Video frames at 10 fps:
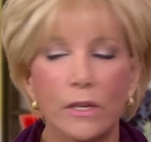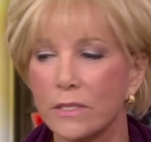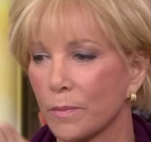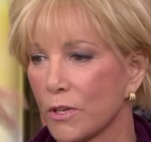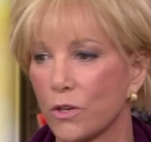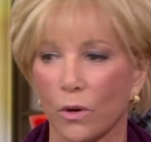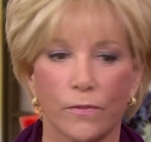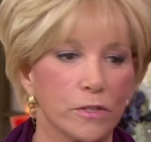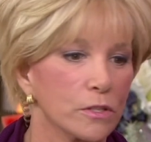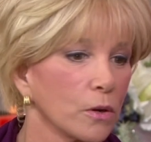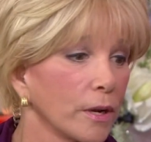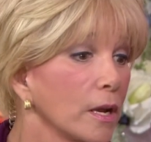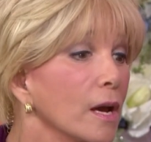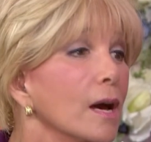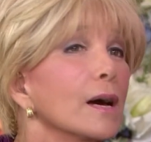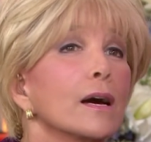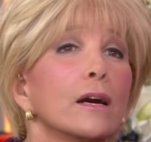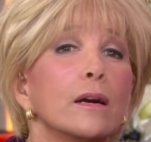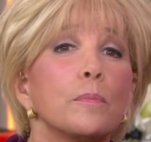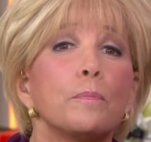you get some endorphins going,
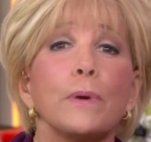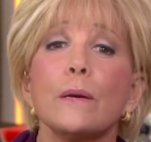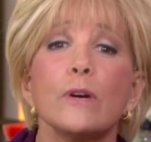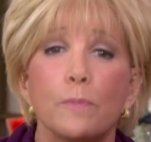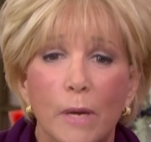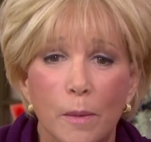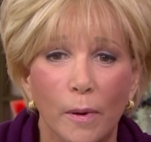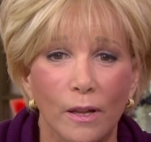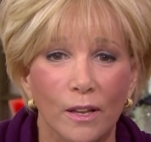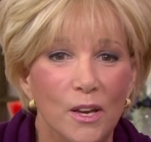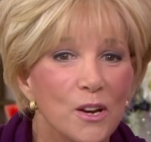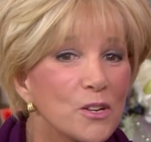be with people